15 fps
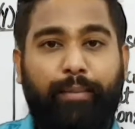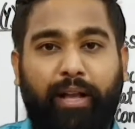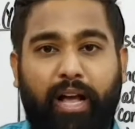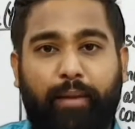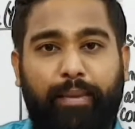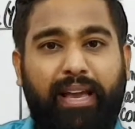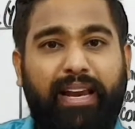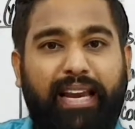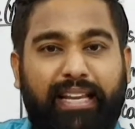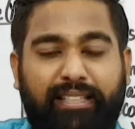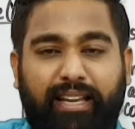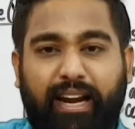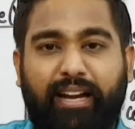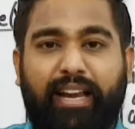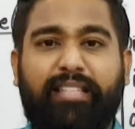becoming
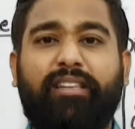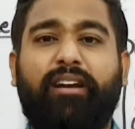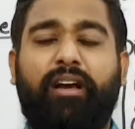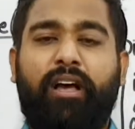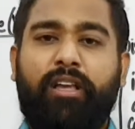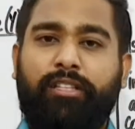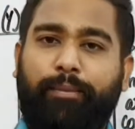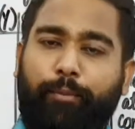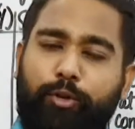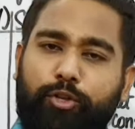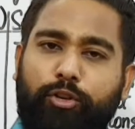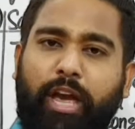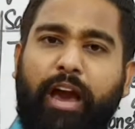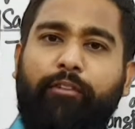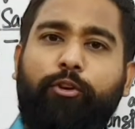lesser and lesser. Suppose
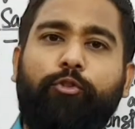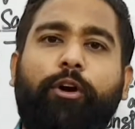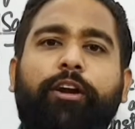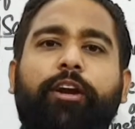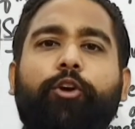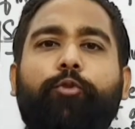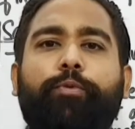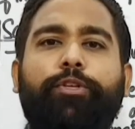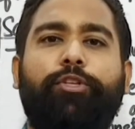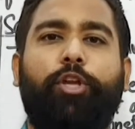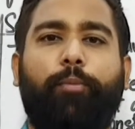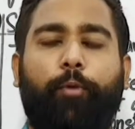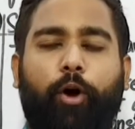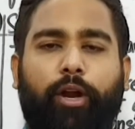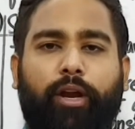you have 200 rupees in
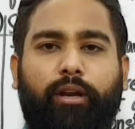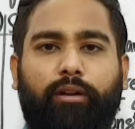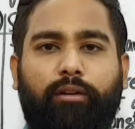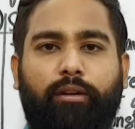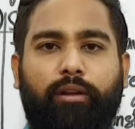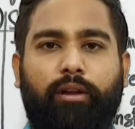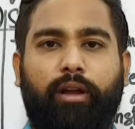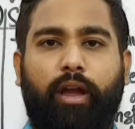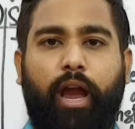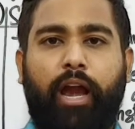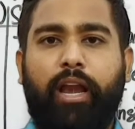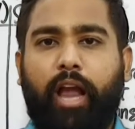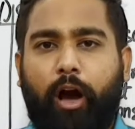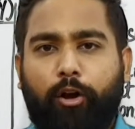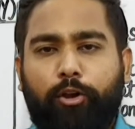your pocket
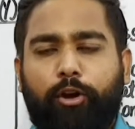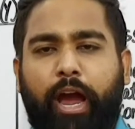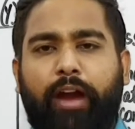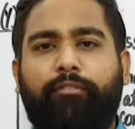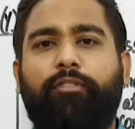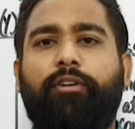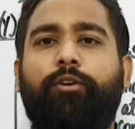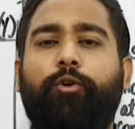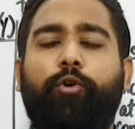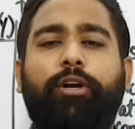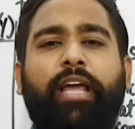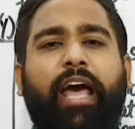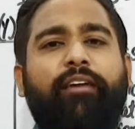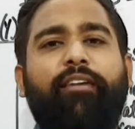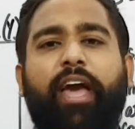and now you
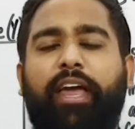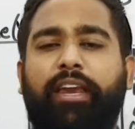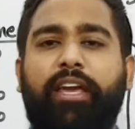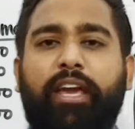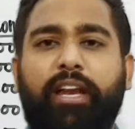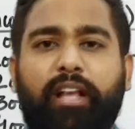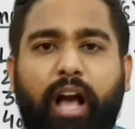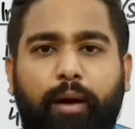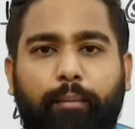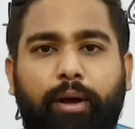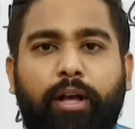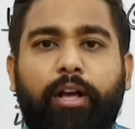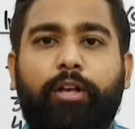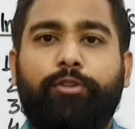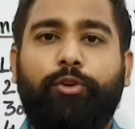don't have any
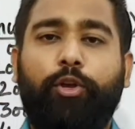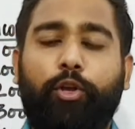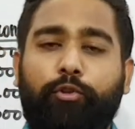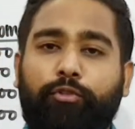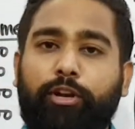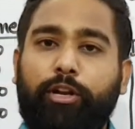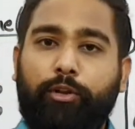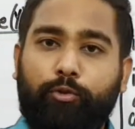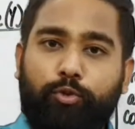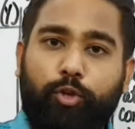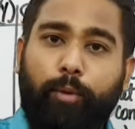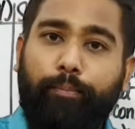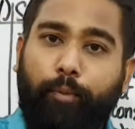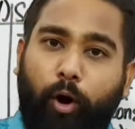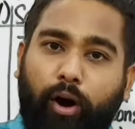income. So you will use
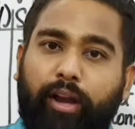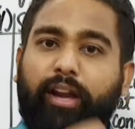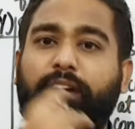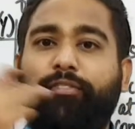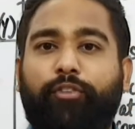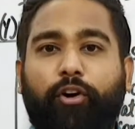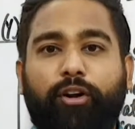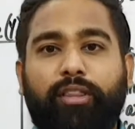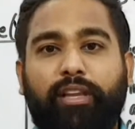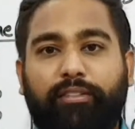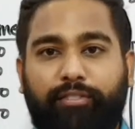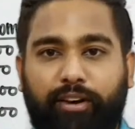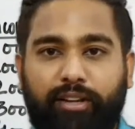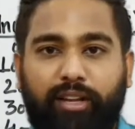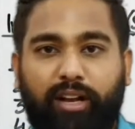your pocket for the
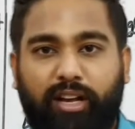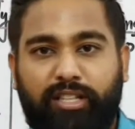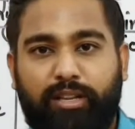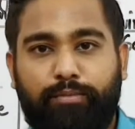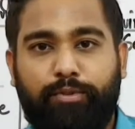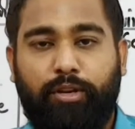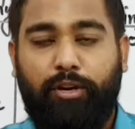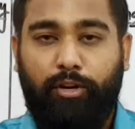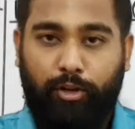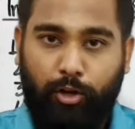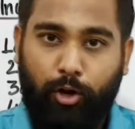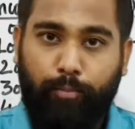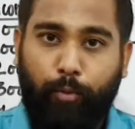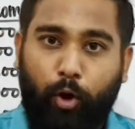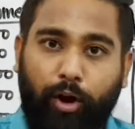further consumption.
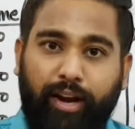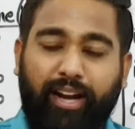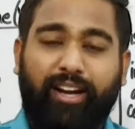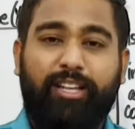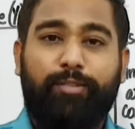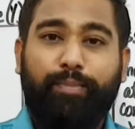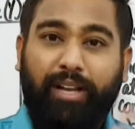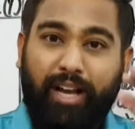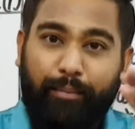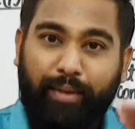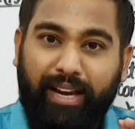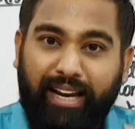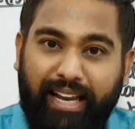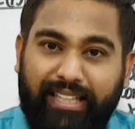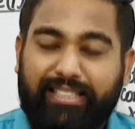Your pocket is
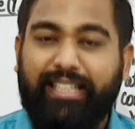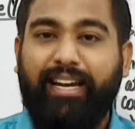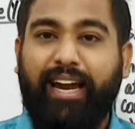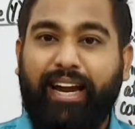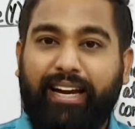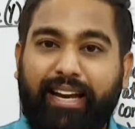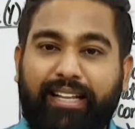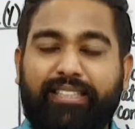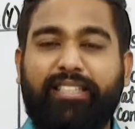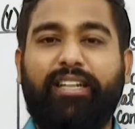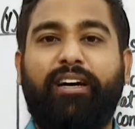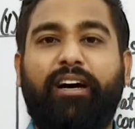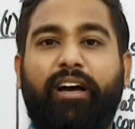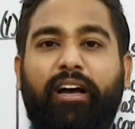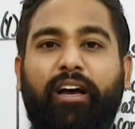becoming lesser and
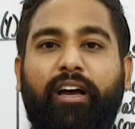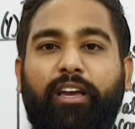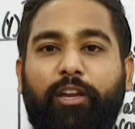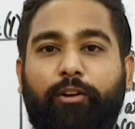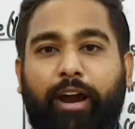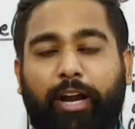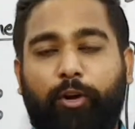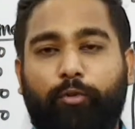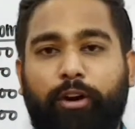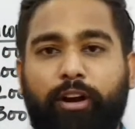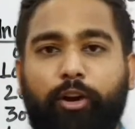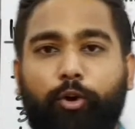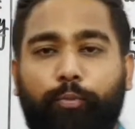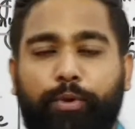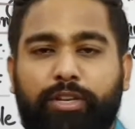lesser. You had
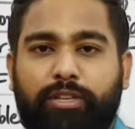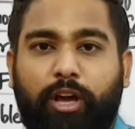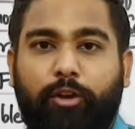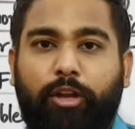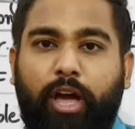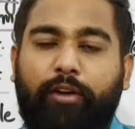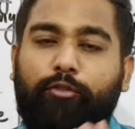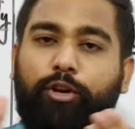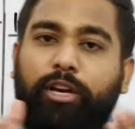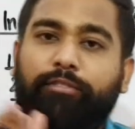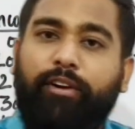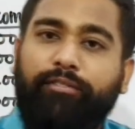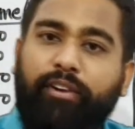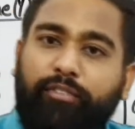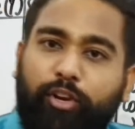200 rupees, now you have only
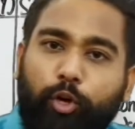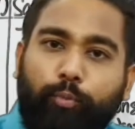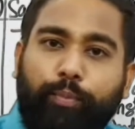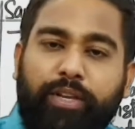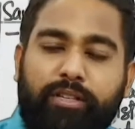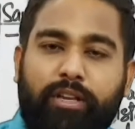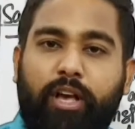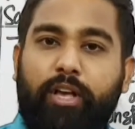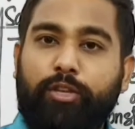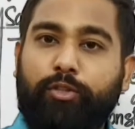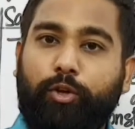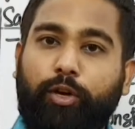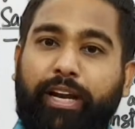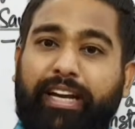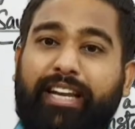150 rupees.
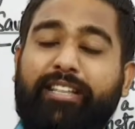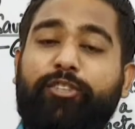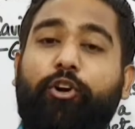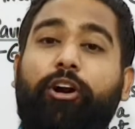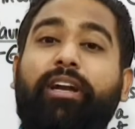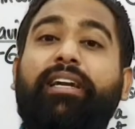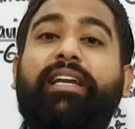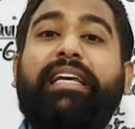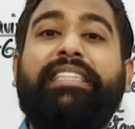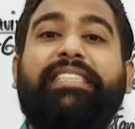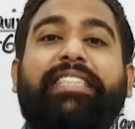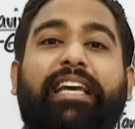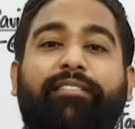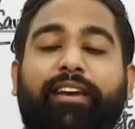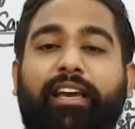So it is called
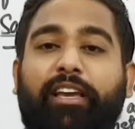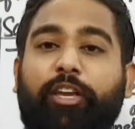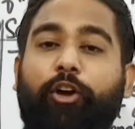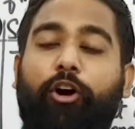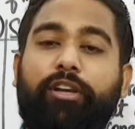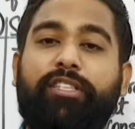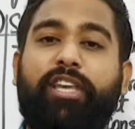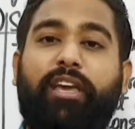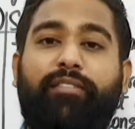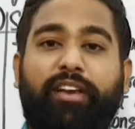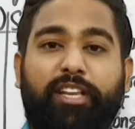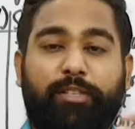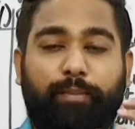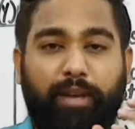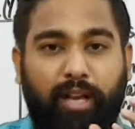this saving. Your saving
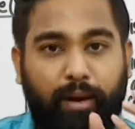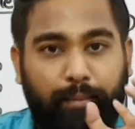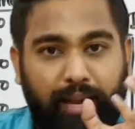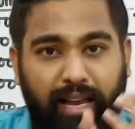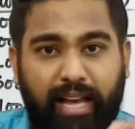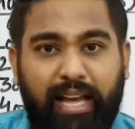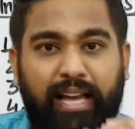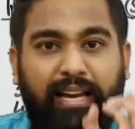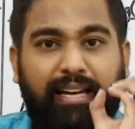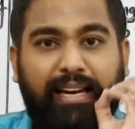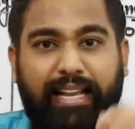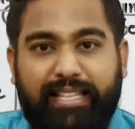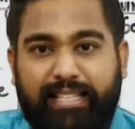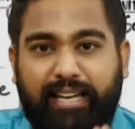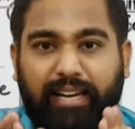is becoming
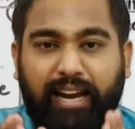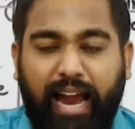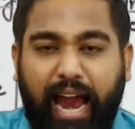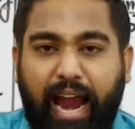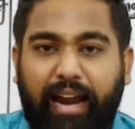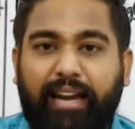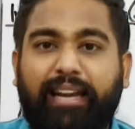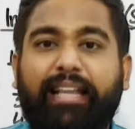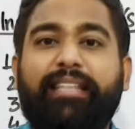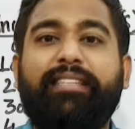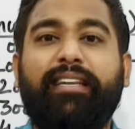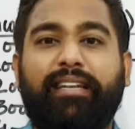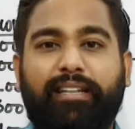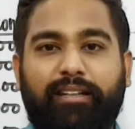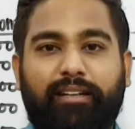lesser and
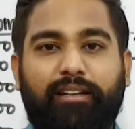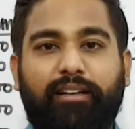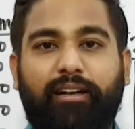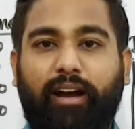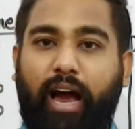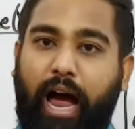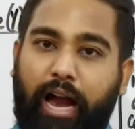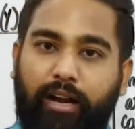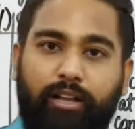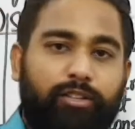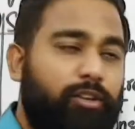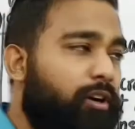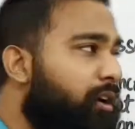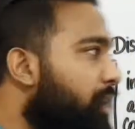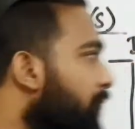lesser.
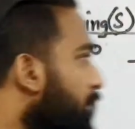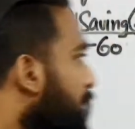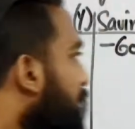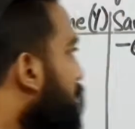Understood?